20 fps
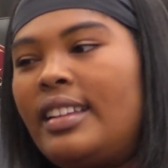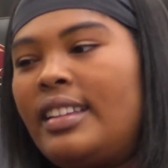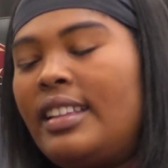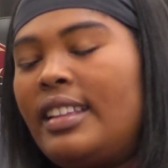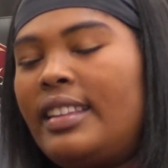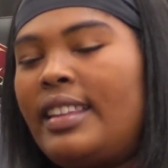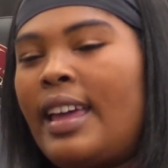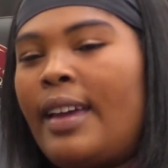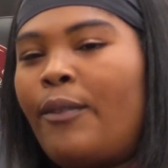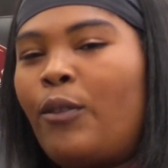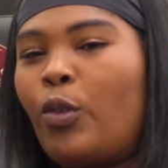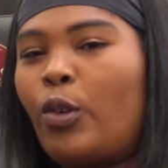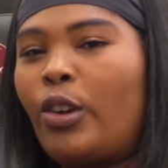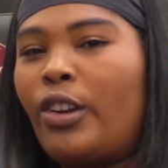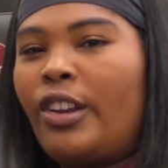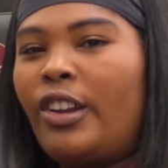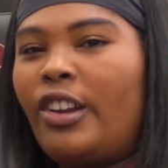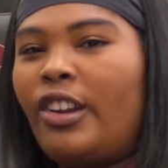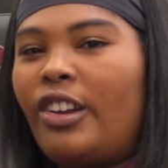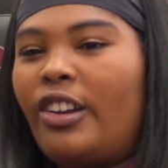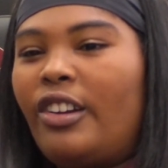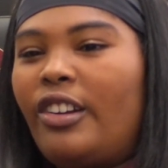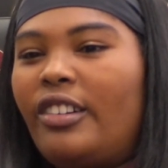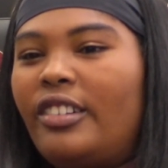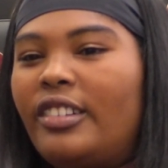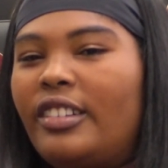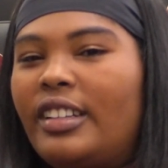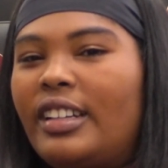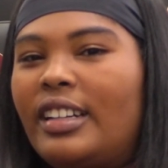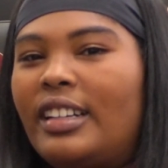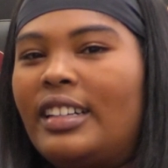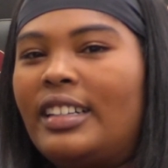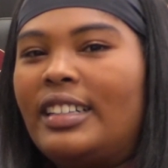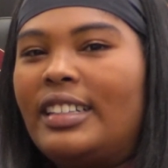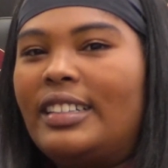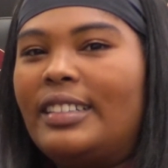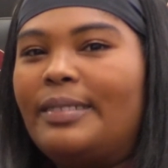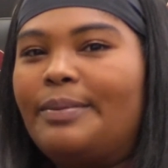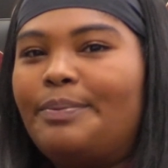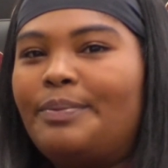Did that for a year,
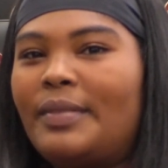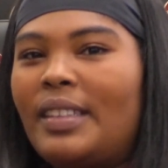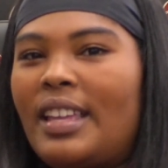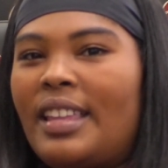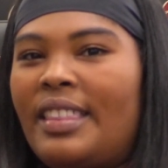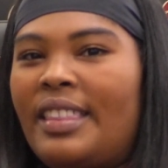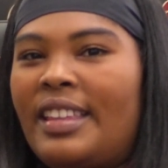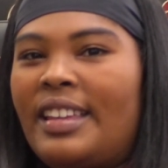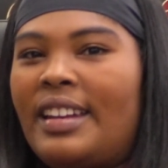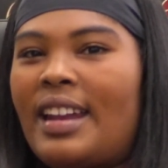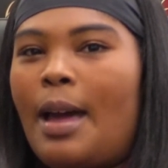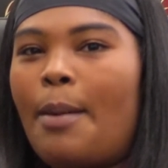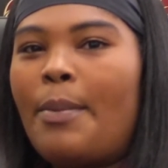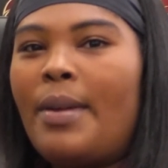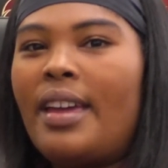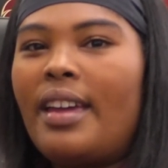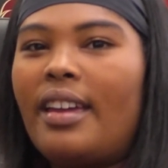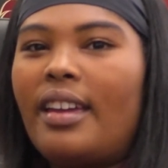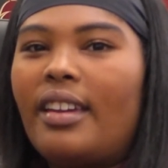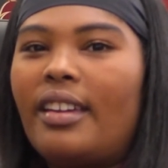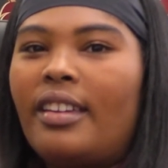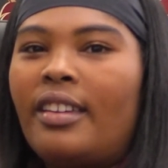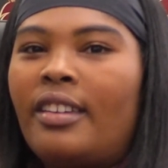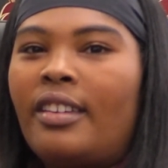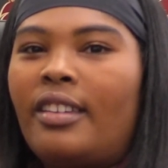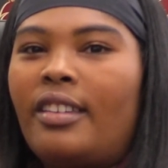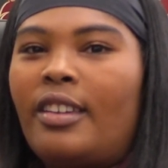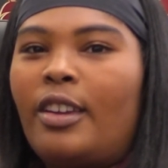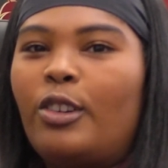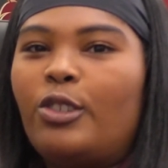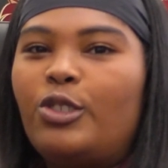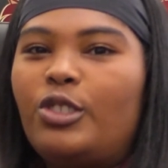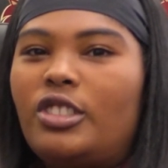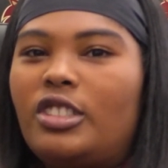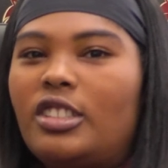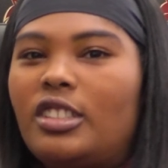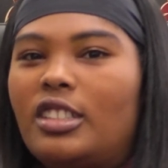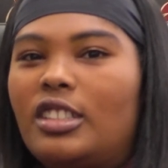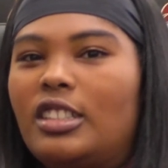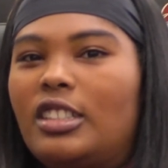um, and then I met
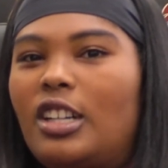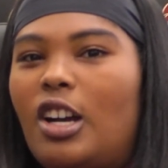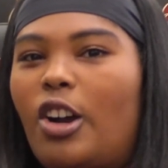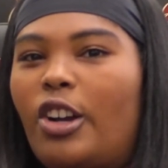Coach uh,